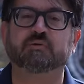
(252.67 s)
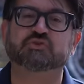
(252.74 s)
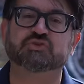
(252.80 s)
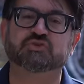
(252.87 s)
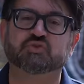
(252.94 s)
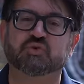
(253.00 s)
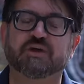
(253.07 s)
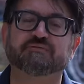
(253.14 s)
which
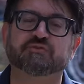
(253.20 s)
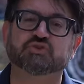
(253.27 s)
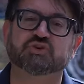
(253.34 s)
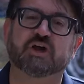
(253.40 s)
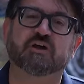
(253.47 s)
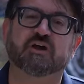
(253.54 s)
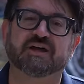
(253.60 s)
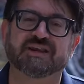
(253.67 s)
is great for
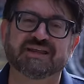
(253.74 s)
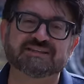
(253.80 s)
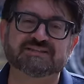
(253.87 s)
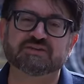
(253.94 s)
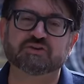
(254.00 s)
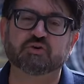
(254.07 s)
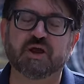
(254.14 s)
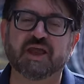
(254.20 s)
sharing on
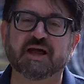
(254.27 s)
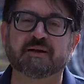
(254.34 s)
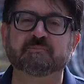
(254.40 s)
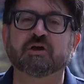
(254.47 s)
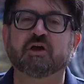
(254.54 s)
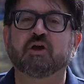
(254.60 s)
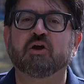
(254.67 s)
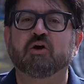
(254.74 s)

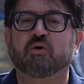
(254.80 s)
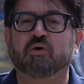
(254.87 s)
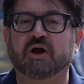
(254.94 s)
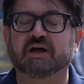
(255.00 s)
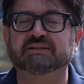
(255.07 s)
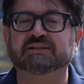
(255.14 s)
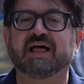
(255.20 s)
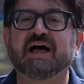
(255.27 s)
Instagram or
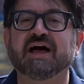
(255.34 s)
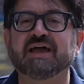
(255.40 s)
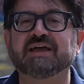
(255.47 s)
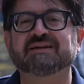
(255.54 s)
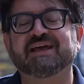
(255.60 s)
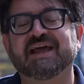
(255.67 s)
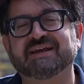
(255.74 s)
online,